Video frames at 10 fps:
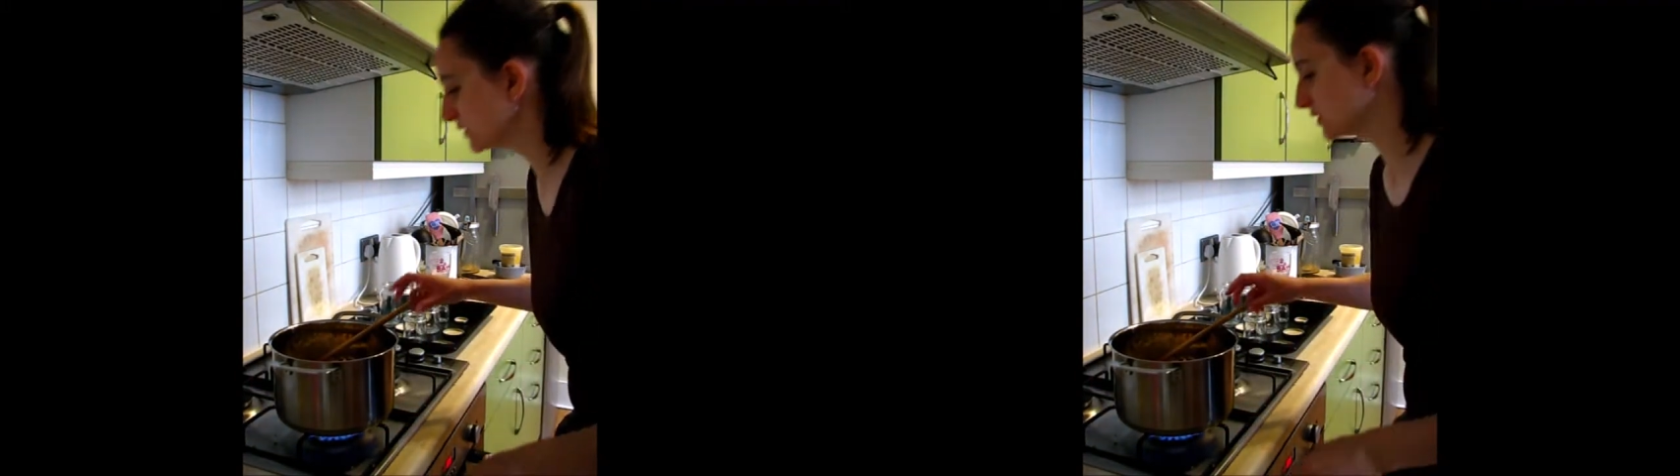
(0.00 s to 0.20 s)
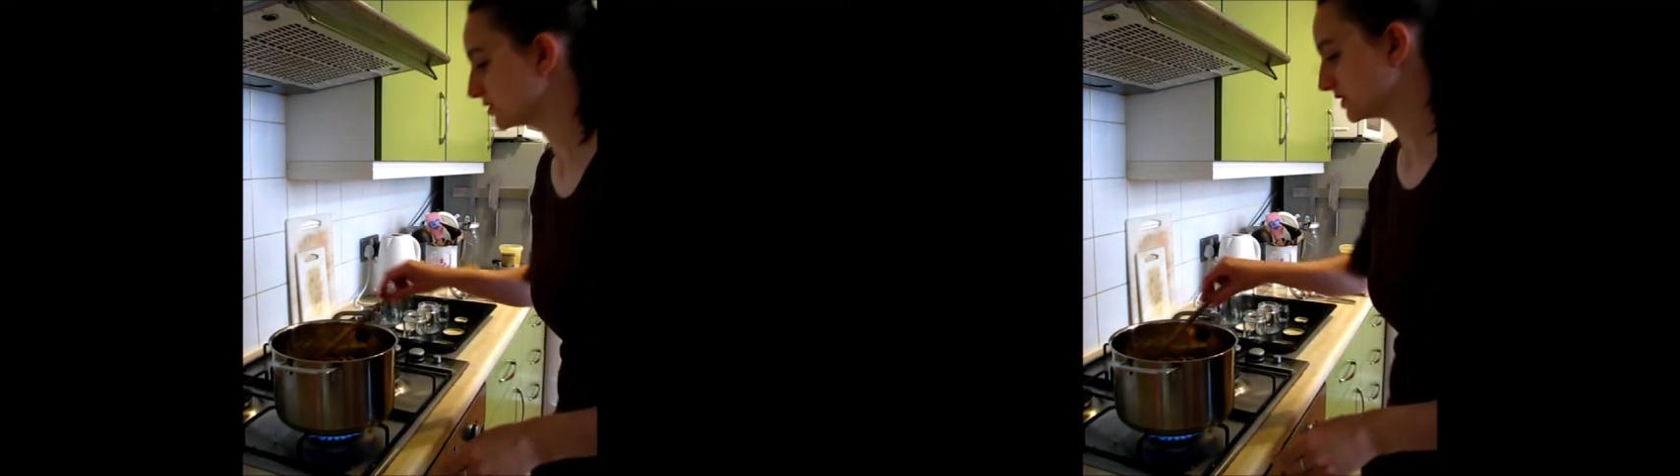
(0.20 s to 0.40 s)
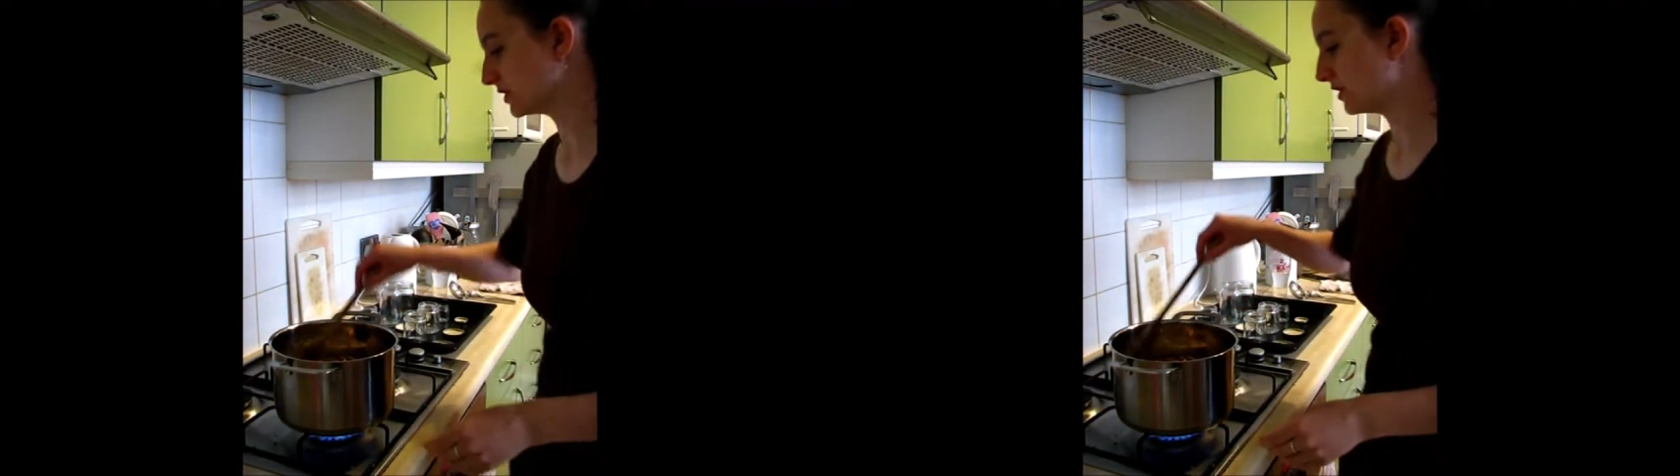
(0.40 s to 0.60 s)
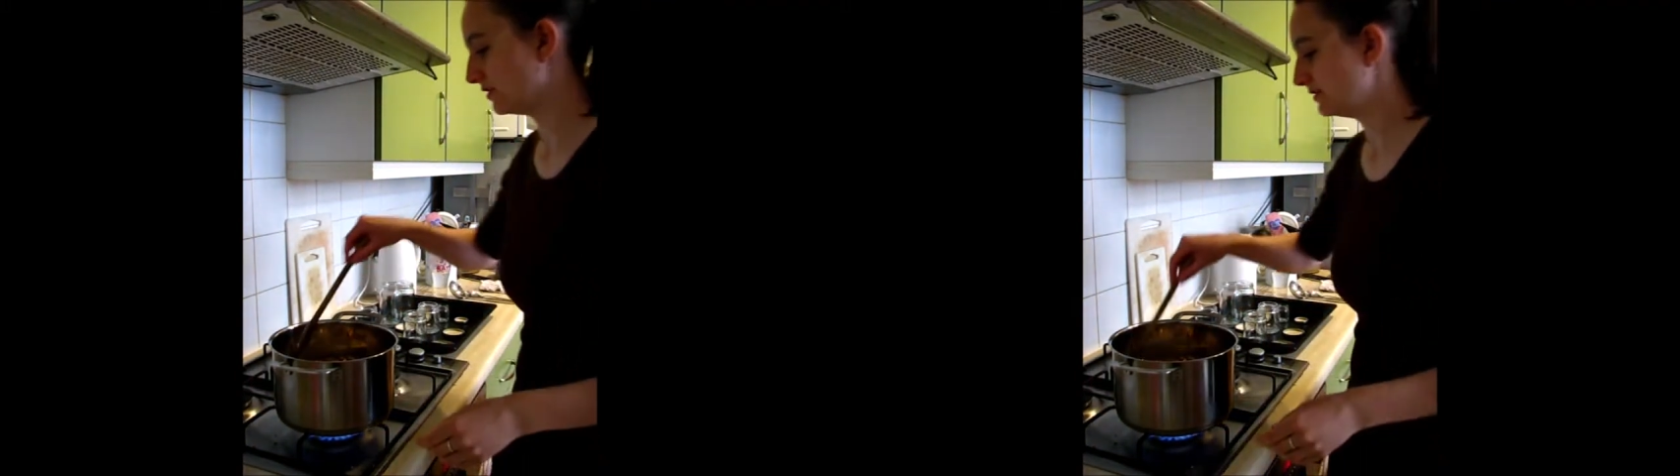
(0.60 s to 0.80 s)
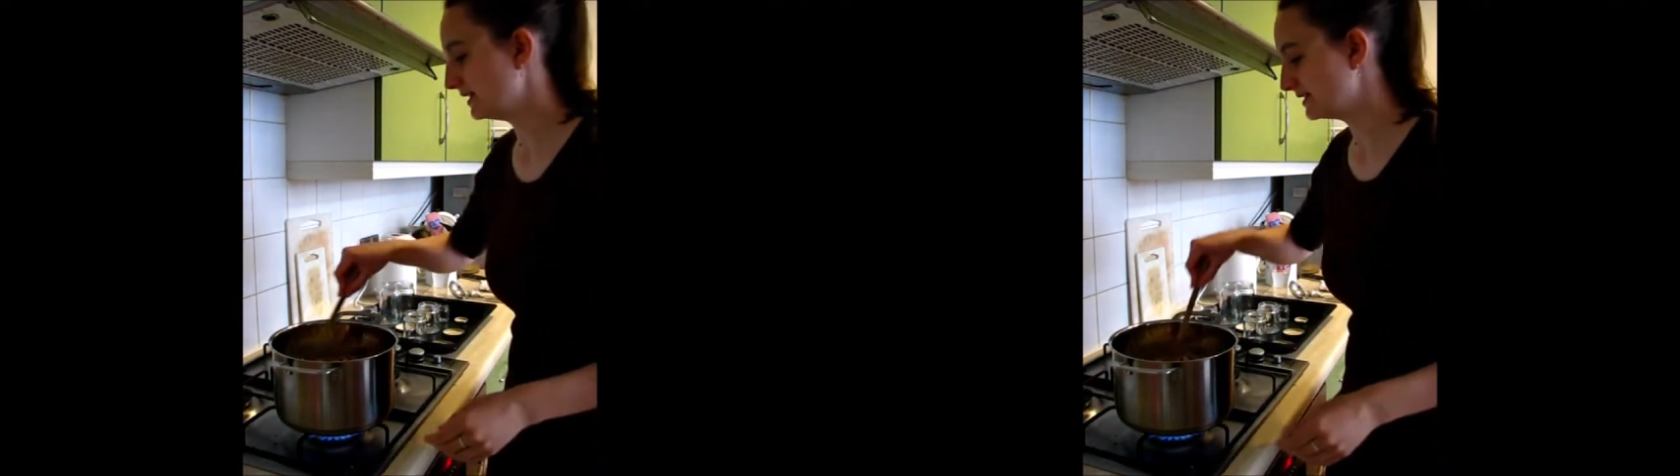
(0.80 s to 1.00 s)
So
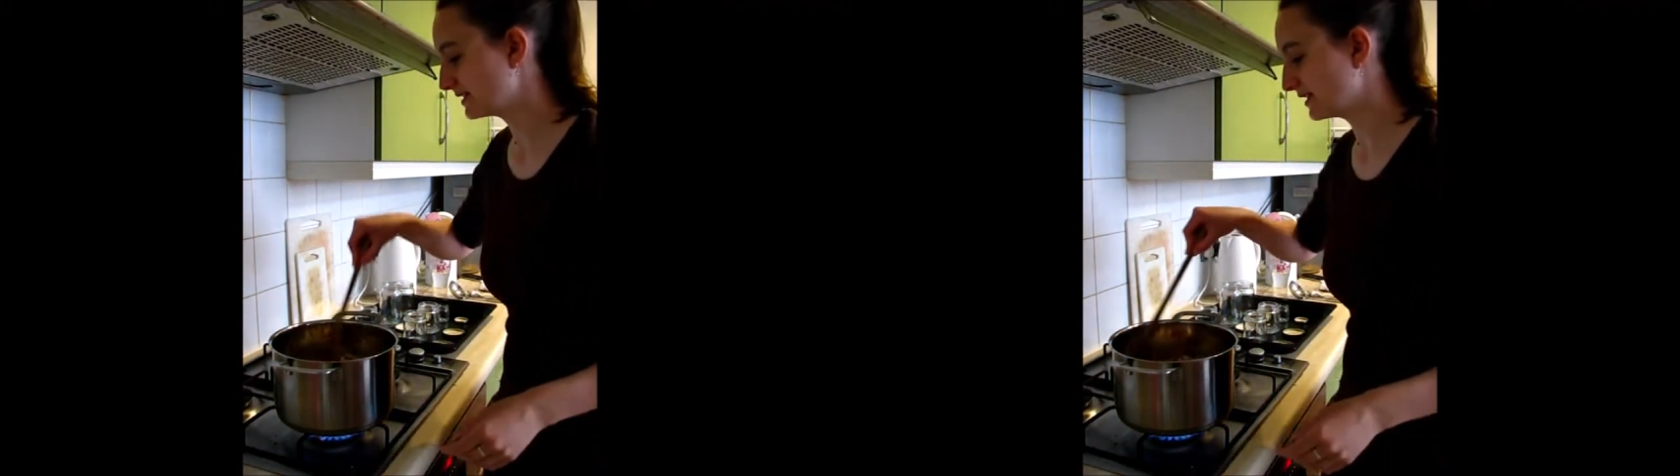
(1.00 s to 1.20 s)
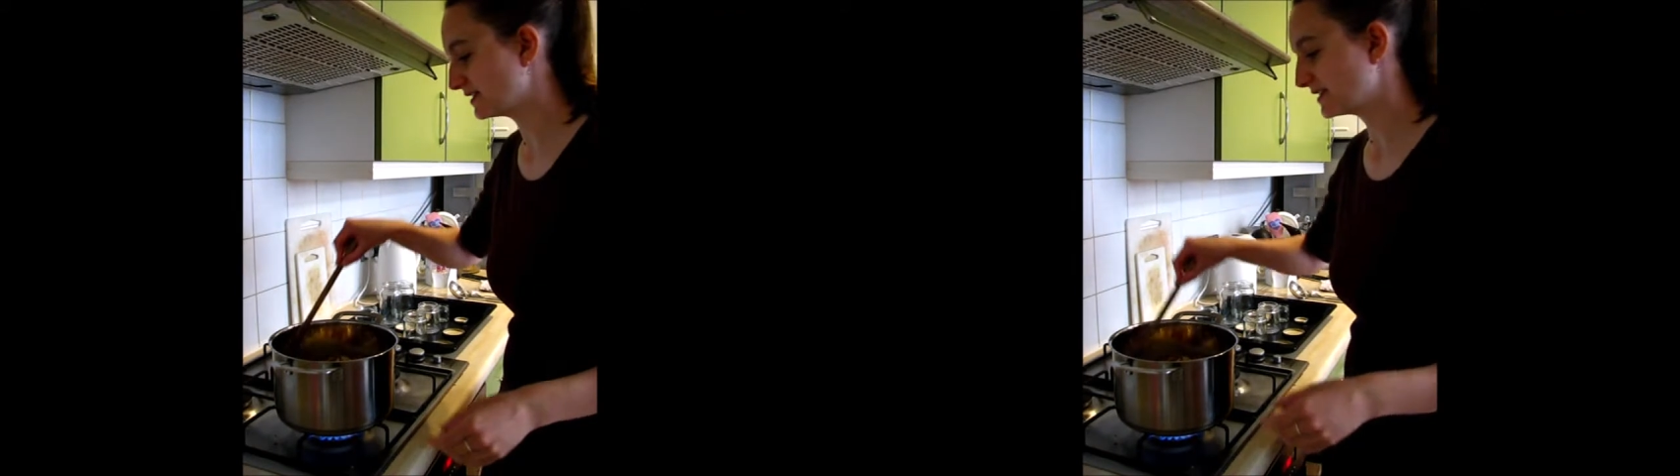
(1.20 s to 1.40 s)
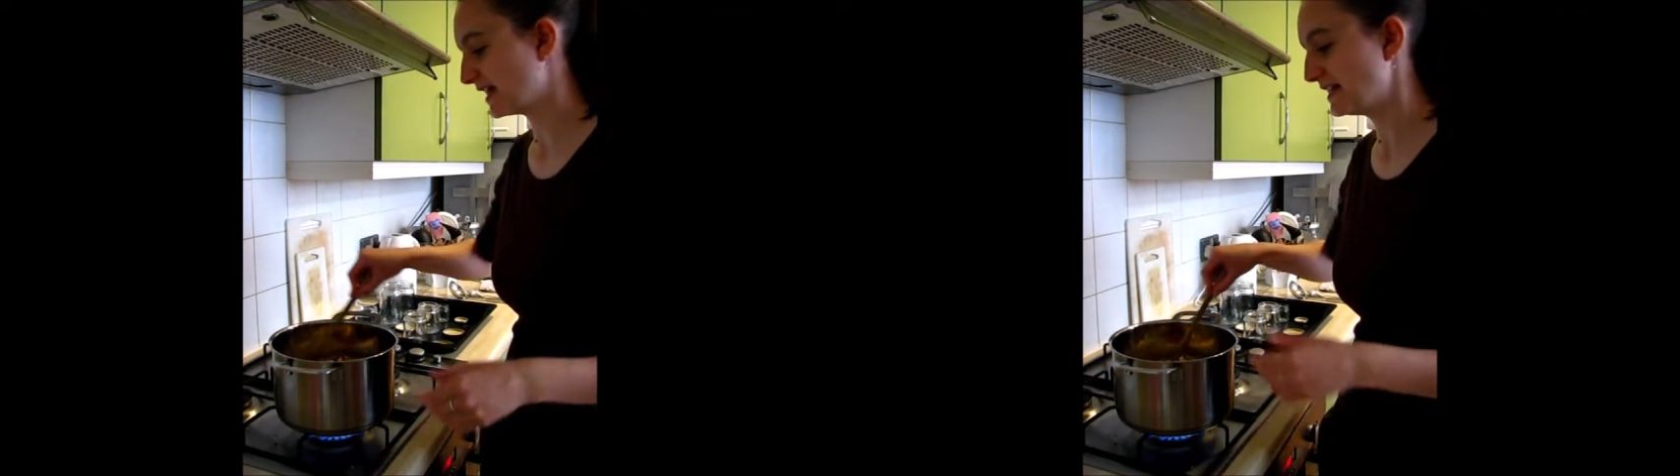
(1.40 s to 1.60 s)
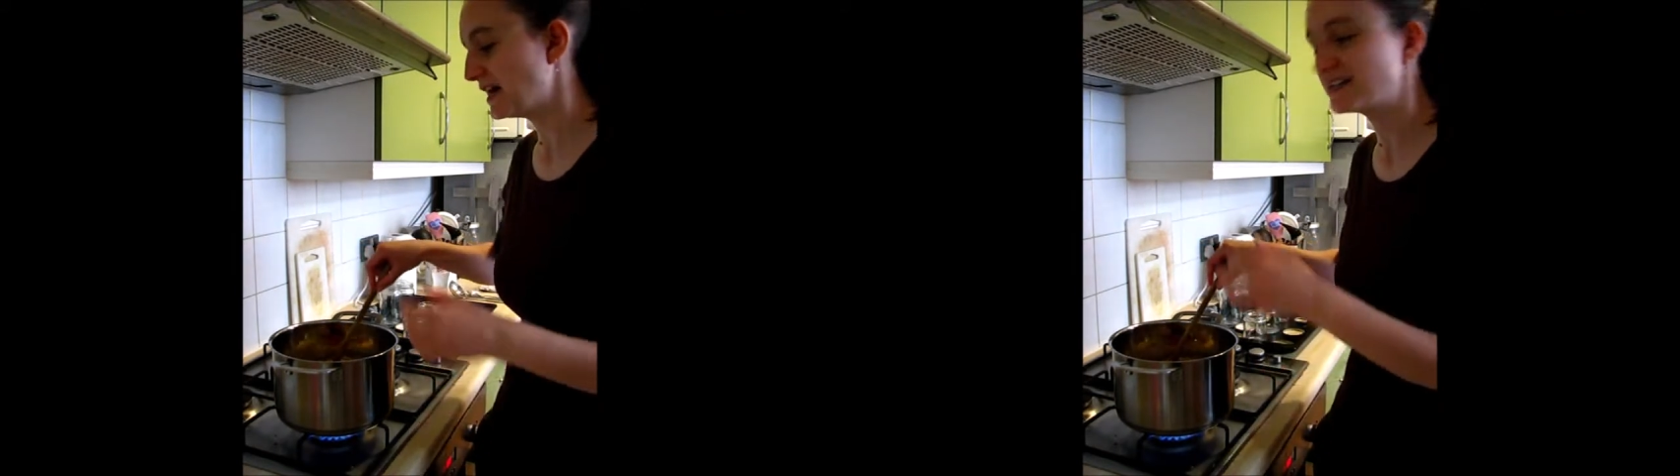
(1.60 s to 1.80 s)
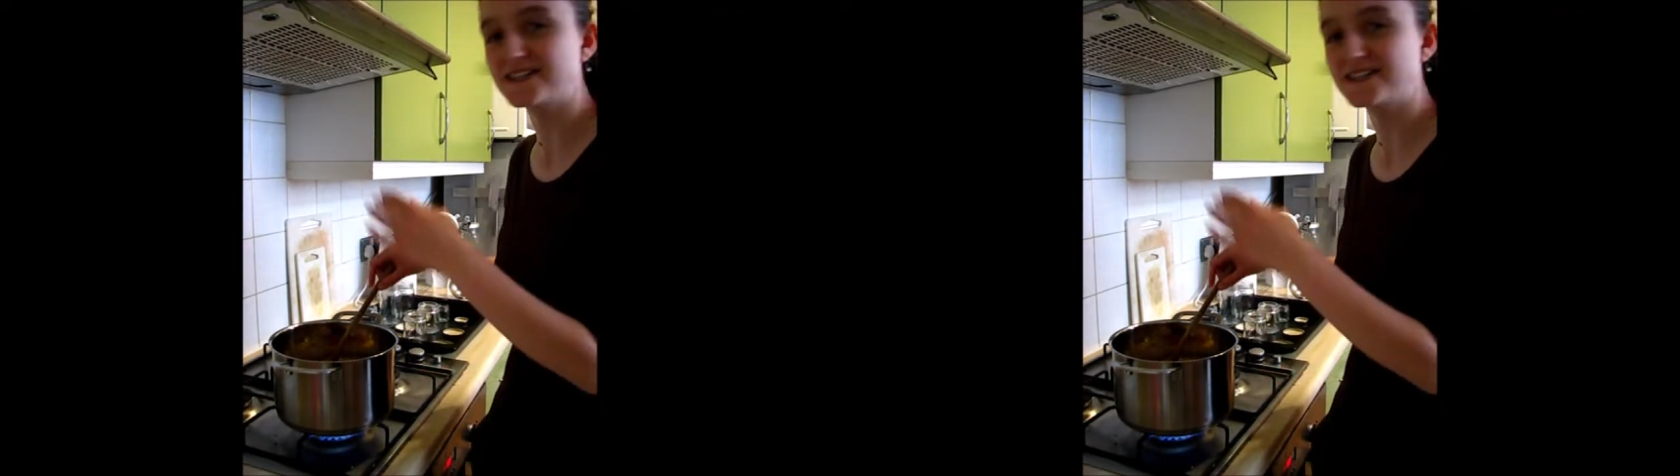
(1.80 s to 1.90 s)
it's going to stay nice